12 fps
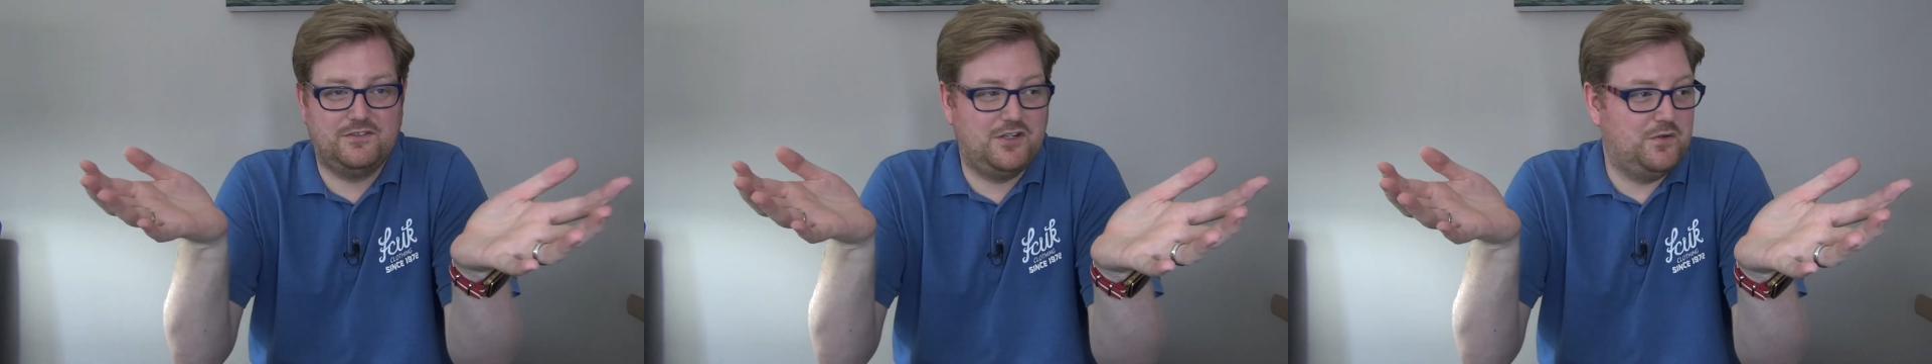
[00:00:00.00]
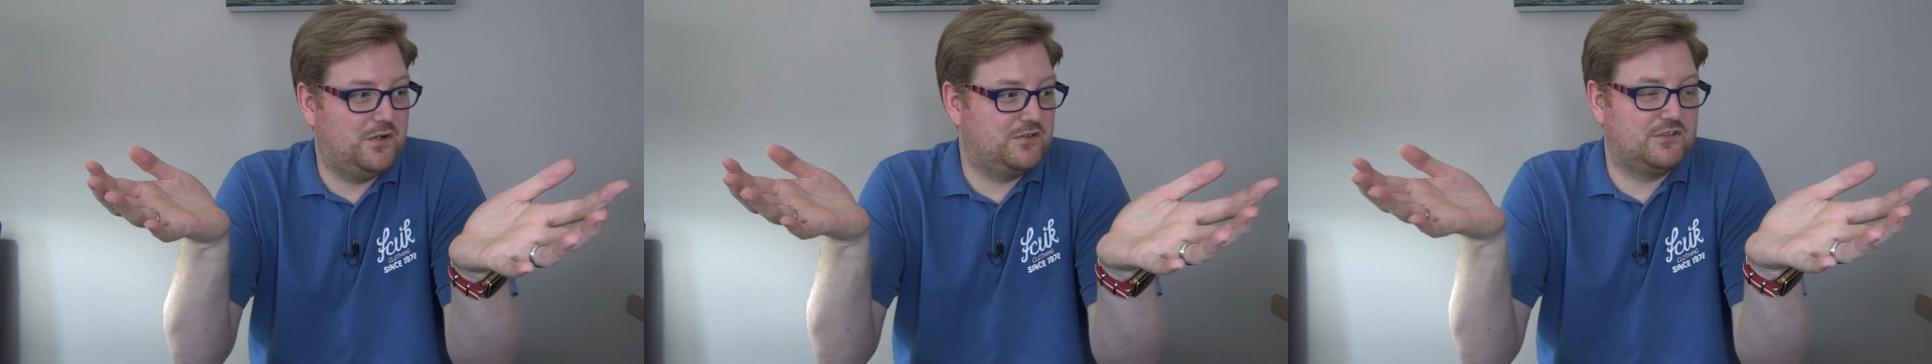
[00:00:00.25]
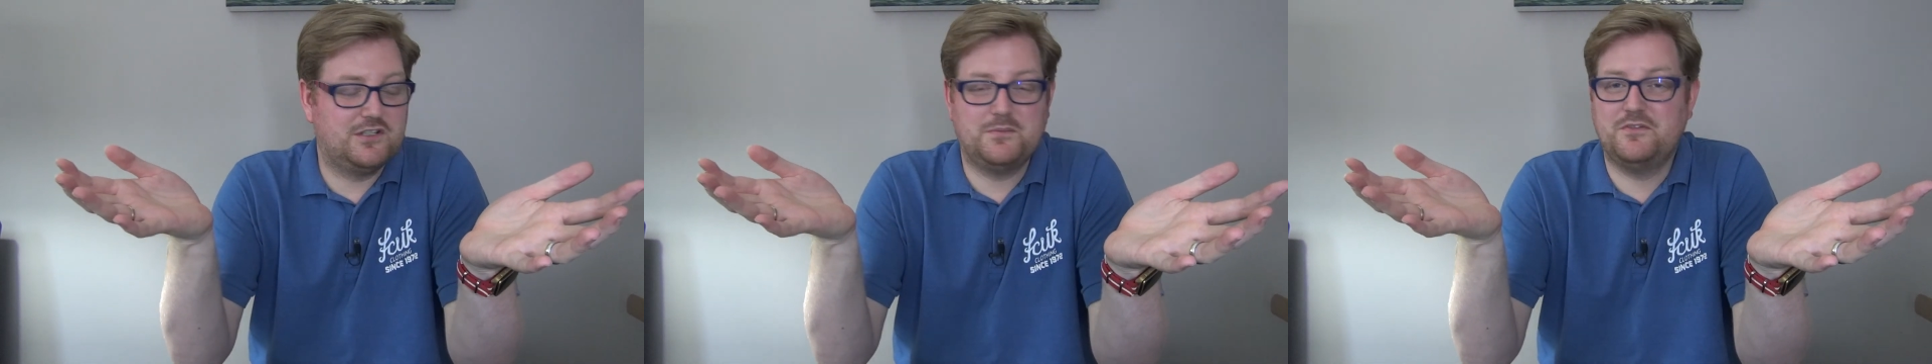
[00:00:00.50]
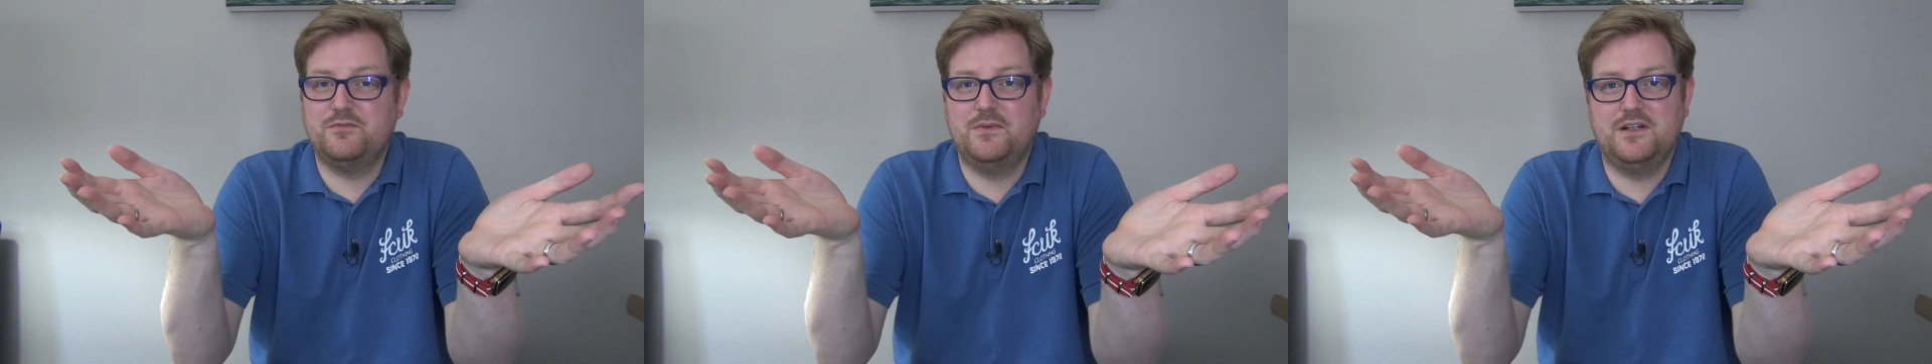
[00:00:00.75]
200, some
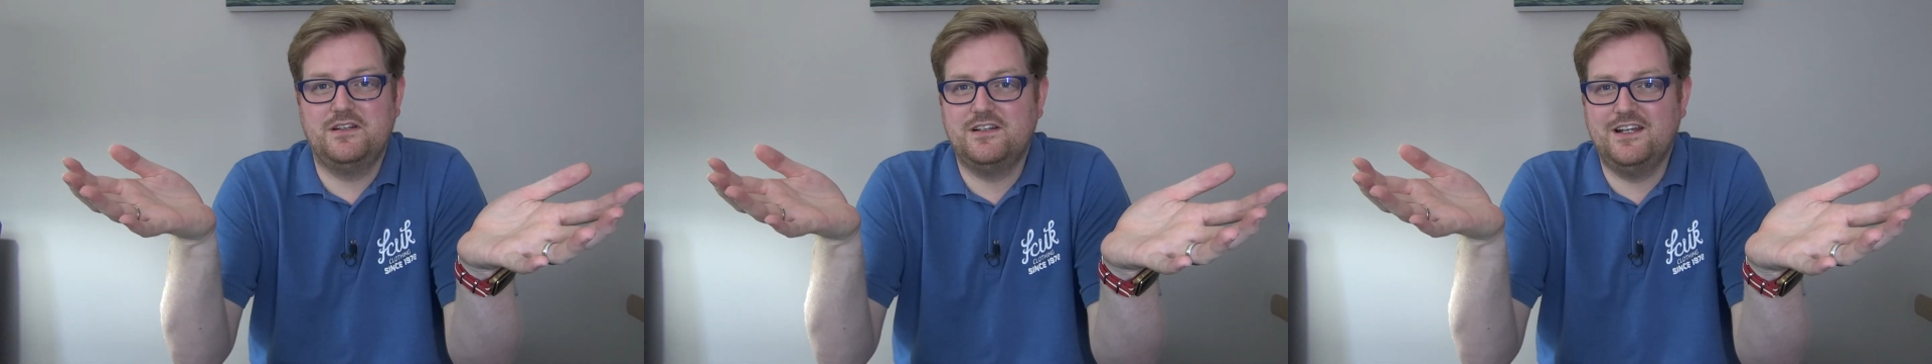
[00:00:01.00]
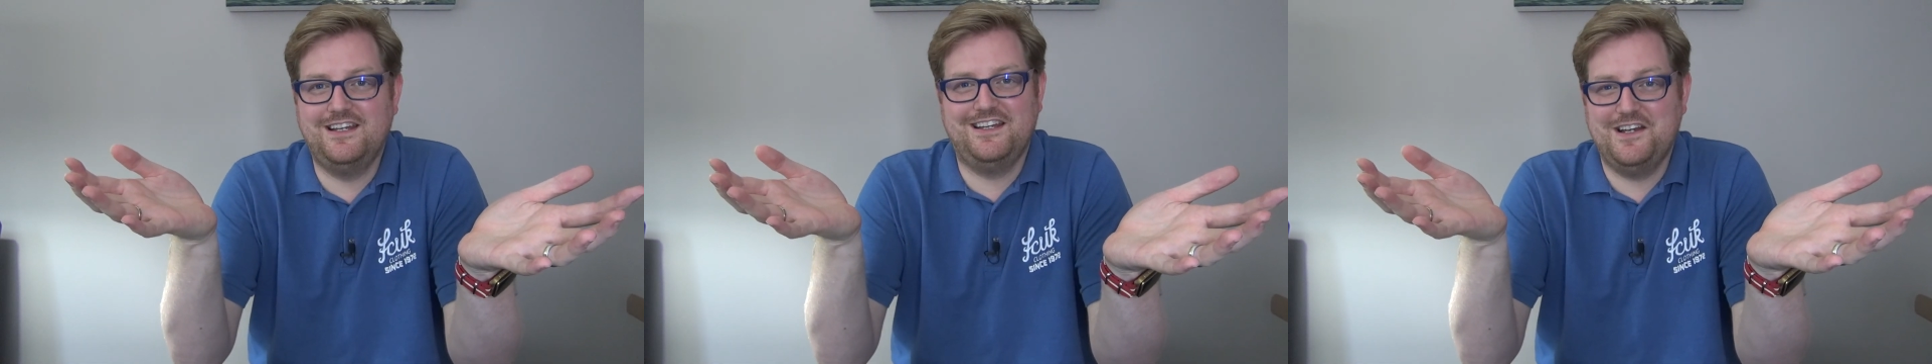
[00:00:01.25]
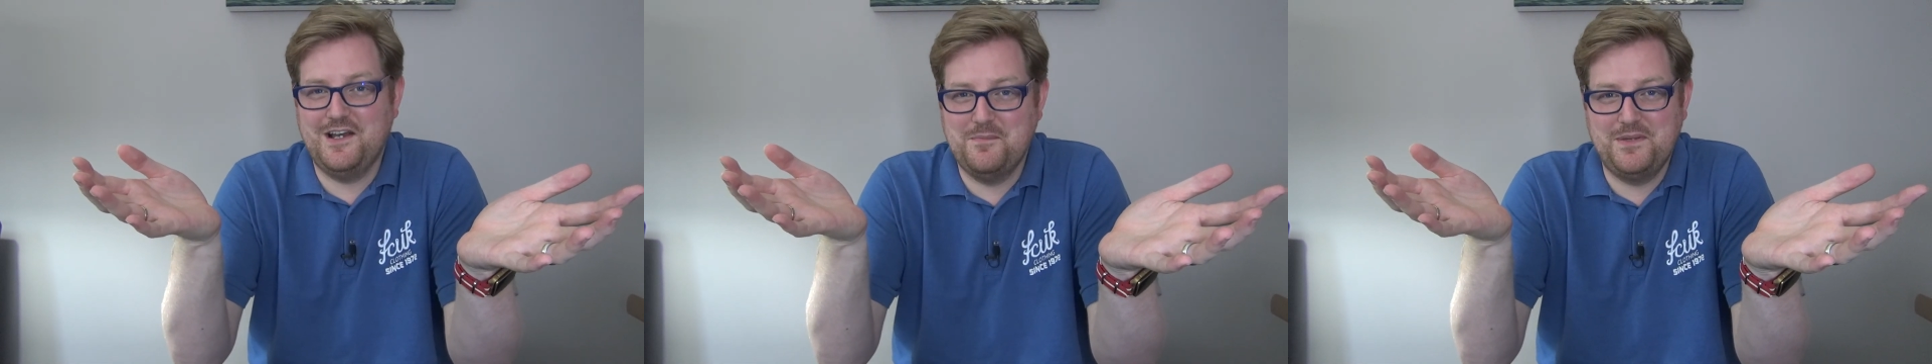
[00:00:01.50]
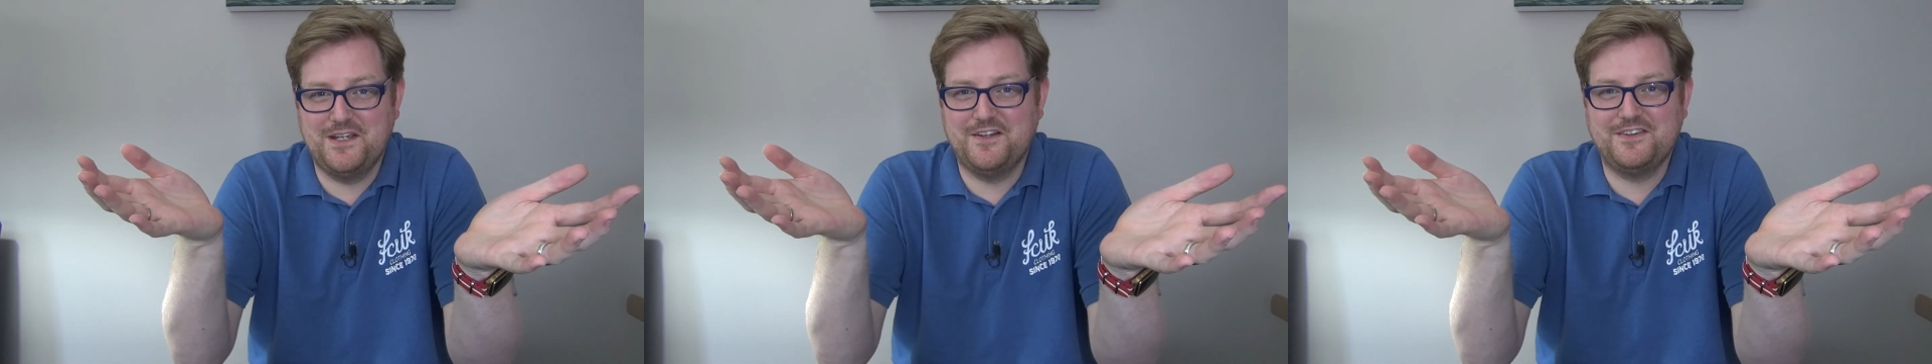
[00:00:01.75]
of them are
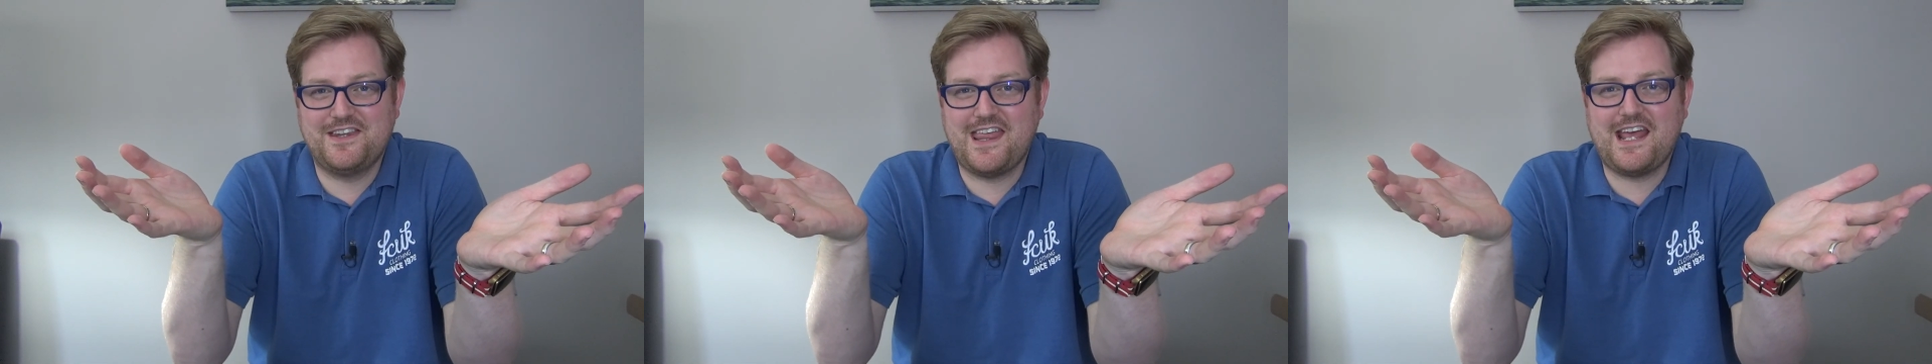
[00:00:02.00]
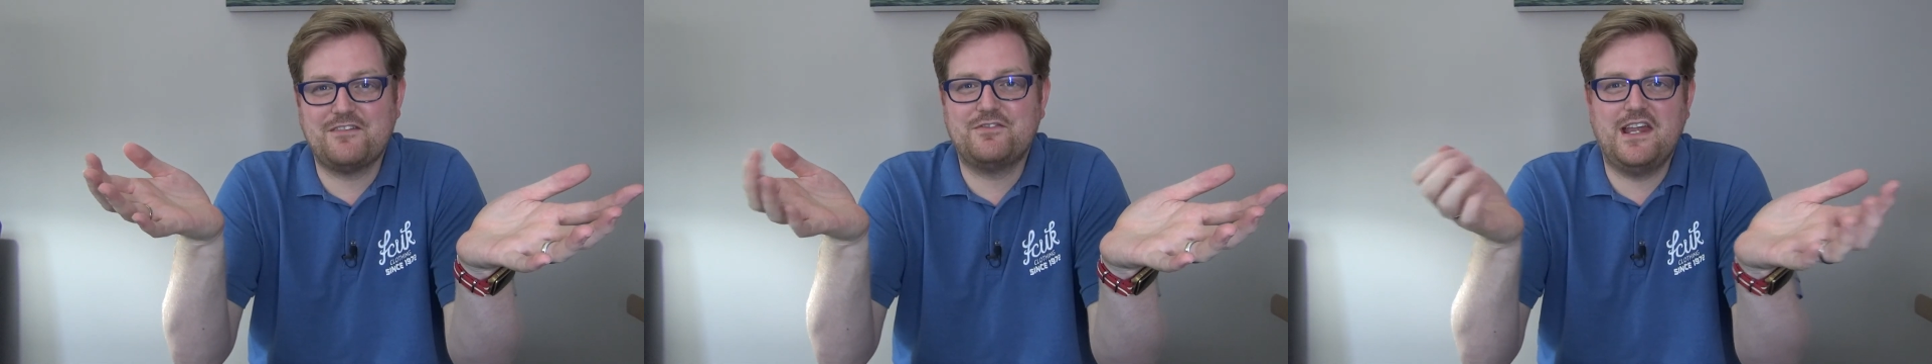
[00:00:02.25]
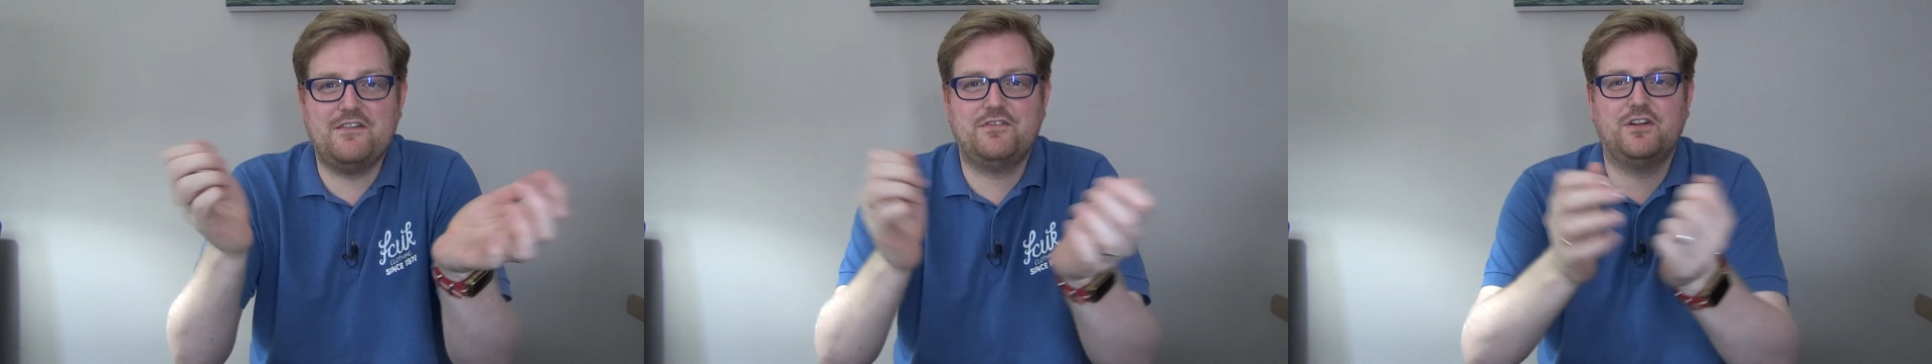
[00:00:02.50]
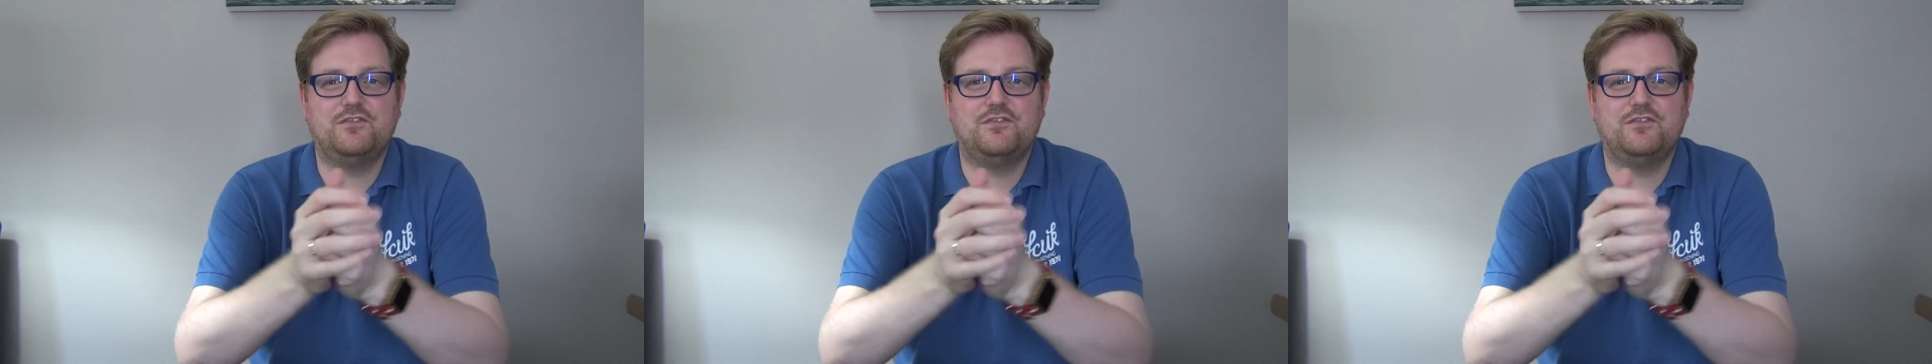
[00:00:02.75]
beyond that for their full